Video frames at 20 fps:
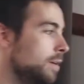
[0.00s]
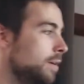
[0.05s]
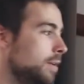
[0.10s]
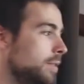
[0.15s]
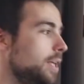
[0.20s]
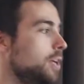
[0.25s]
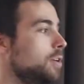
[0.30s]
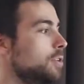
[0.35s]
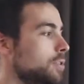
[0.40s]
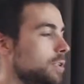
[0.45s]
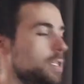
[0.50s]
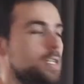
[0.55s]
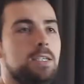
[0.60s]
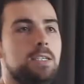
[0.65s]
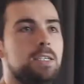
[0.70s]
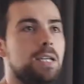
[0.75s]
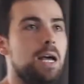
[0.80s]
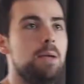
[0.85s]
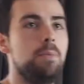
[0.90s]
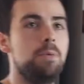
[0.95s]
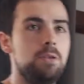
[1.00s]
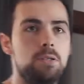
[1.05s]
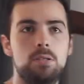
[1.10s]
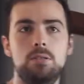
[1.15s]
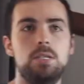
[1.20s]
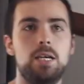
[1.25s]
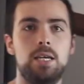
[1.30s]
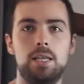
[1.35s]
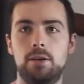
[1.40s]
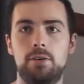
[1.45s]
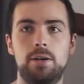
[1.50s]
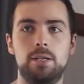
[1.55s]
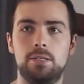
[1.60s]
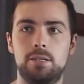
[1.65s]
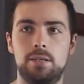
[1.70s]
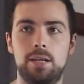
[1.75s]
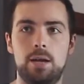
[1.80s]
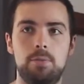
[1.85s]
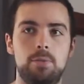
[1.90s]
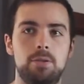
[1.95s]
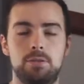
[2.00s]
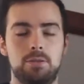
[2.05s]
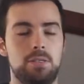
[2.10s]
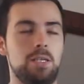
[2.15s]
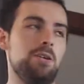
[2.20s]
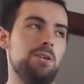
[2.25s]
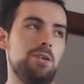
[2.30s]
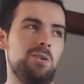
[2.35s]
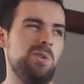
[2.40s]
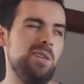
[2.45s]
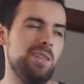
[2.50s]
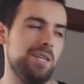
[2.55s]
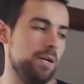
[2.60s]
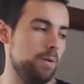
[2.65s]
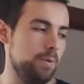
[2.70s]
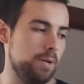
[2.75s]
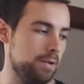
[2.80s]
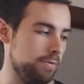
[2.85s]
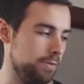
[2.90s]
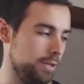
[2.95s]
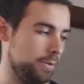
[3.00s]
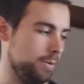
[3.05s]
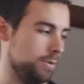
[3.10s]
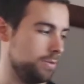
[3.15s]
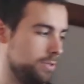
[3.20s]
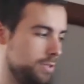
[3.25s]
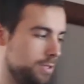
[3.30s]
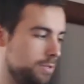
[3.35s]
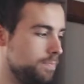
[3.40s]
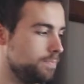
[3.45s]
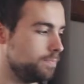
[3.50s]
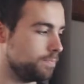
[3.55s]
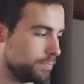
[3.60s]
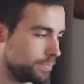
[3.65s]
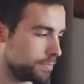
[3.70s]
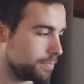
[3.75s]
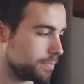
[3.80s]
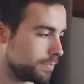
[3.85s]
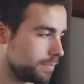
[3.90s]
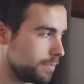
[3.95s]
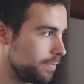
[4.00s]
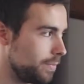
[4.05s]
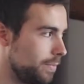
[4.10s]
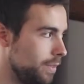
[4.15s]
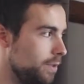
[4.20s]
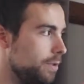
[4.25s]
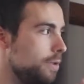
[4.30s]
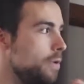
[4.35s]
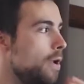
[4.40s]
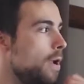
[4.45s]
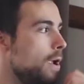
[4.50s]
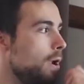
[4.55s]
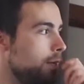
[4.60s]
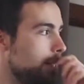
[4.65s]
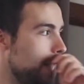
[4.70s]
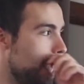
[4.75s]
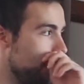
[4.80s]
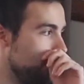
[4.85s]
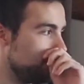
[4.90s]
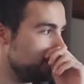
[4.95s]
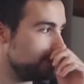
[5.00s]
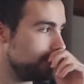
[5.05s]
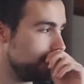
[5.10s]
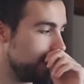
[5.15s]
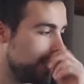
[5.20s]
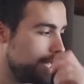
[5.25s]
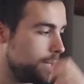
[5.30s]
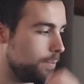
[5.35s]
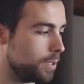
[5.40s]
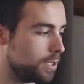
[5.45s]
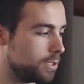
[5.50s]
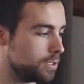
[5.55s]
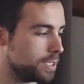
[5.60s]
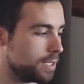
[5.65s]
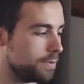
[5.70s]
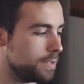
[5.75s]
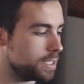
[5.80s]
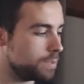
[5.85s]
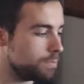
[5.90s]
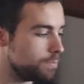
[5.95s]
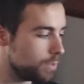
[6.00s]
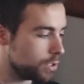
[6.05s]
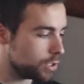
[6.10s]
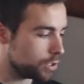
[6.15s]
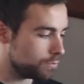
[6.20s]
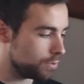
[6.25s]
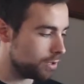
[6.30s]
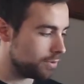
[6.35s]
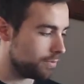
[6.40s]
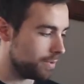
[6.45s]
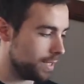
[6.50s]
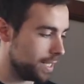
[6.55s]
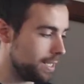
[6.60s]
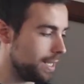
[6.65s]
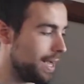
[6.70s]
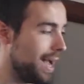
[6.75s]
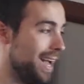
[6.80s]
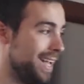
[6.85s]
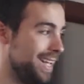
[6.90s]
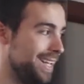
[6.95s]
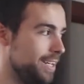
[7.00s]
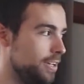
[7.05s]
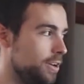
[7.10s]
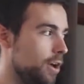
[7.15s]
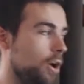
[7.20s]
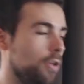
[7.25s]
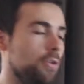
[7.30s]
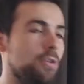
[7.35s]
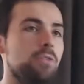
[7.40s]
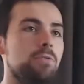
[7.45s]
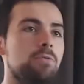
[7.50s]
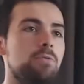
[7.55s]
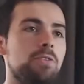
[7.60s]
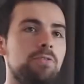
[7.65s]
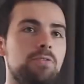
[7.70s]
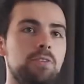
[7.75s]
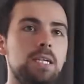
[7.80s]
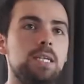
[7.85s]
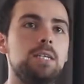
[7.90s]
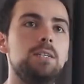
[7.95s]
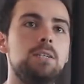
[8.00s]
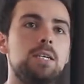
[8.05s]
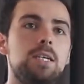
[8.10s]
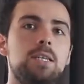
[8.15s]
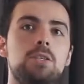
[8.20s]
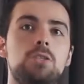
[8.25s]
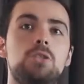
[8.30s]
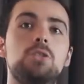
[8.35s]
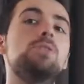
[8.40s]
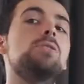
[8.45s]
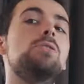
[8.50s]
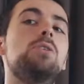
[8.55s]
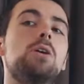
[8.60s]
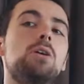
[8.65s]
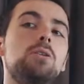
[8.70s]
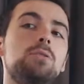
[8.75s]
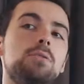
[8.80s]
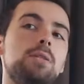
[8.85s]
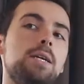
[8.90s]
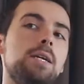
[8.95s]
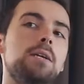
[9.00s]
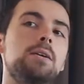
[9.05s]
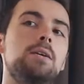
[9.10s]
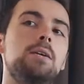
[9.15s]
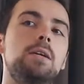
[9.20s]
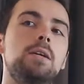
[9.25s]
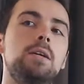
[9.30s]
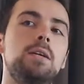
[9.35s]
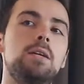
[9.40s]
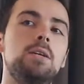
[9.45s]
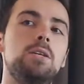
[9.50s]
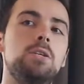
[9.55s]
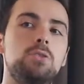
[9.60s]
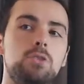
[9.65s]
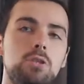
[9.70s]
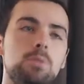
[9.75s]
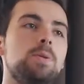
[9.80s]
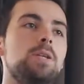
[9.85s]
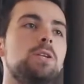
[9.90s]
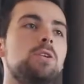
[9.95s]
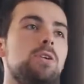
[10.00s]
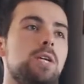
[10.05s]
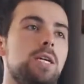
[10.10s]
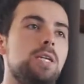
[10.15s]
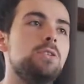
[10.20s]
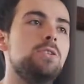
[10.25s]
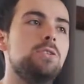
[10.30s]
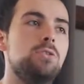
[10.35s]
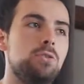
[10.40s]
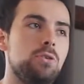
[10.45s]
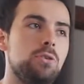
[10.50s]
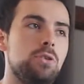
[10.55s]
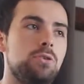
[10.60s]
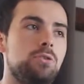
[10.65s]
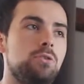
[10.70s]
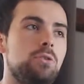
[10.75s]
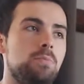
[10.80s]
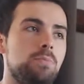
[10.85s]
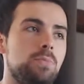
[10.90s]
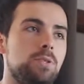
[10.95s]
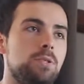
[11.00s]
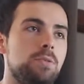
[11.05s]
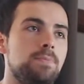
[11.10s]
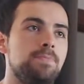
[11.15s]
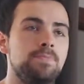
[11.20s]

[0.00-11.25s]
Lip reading: They could lead a diamond and take their ace of diamonds. They're going to win that whenever they want to. Now, here, because there isn't much ruffing, i.e. non-ruffing, in the short holding, you should be looking to draw the trumps.